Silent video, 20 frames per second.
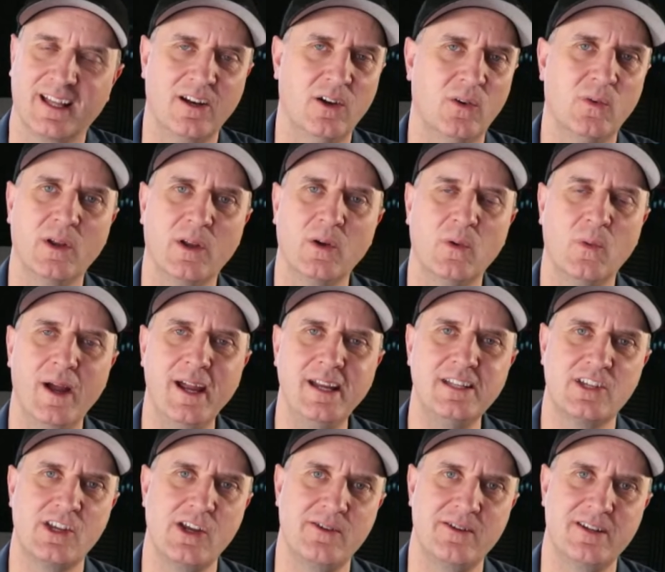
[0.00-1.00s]
They don't want to
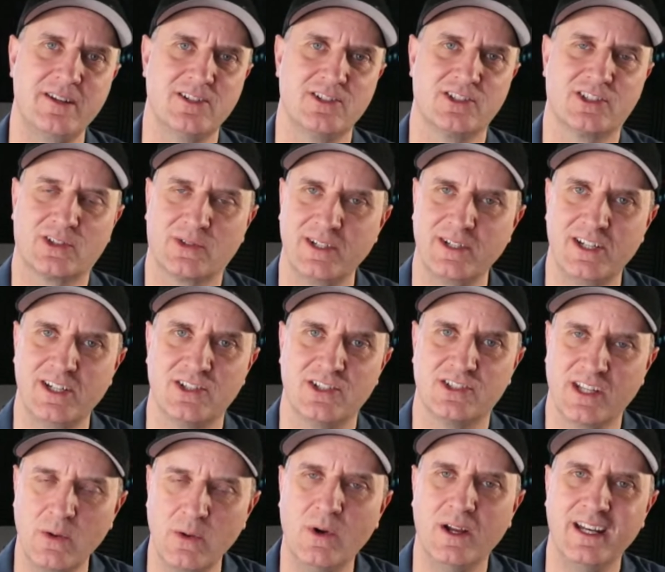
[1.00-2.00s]
wait 2 years, 3
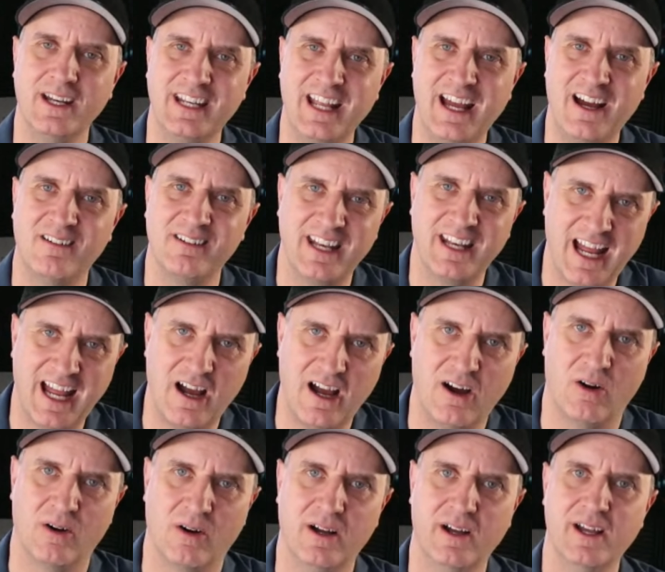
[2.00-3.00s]
years. They want it down
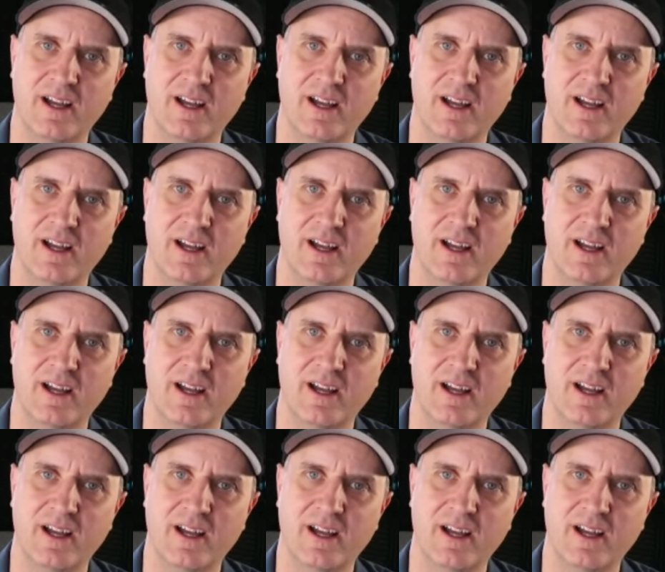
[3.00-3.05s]
now.